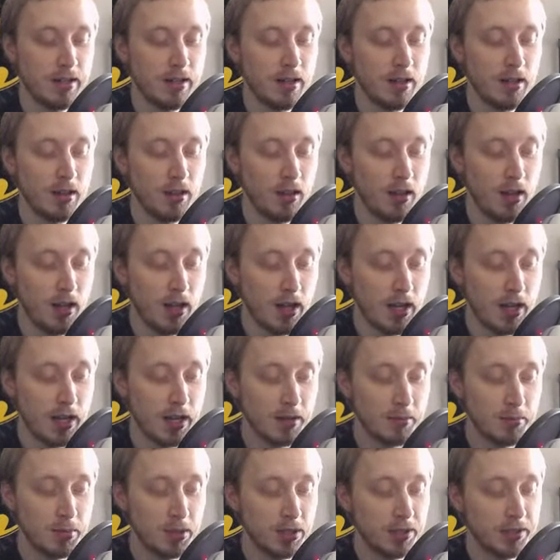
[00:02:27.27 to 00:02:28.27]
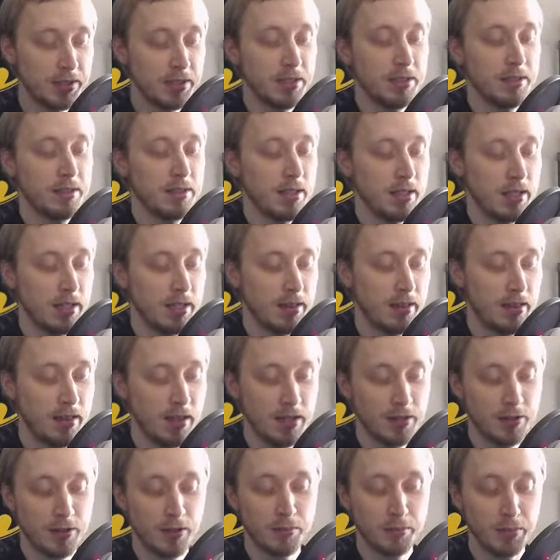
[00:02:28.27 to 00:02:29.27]
A lot of buildings and
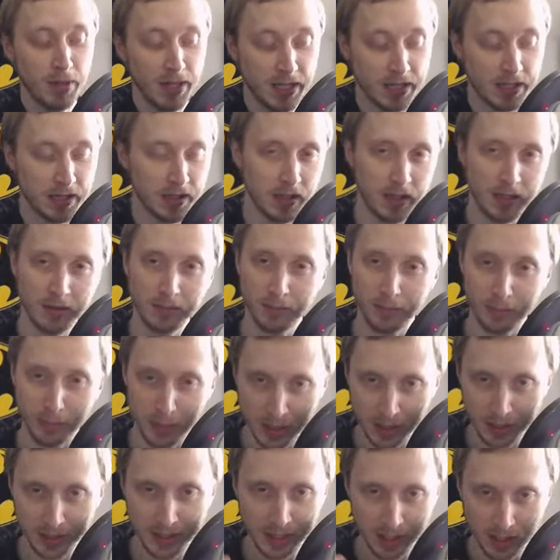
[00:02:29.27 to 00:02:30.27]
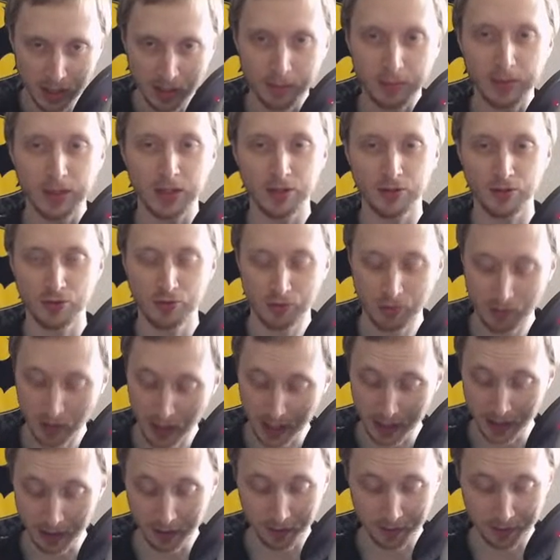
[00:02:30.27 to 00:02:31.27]
things are based on building up
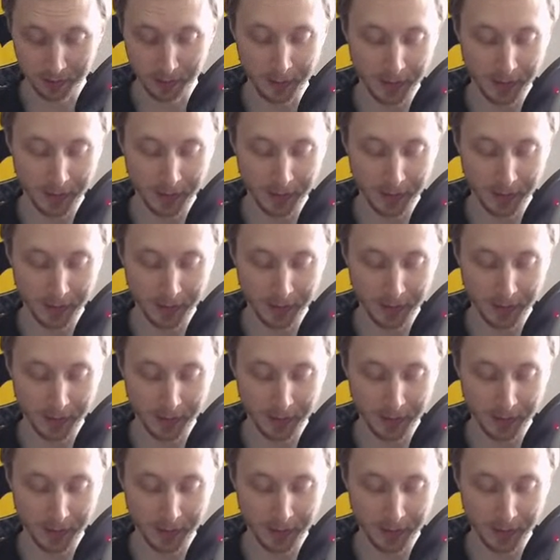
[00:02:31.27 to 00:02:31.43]
triangles.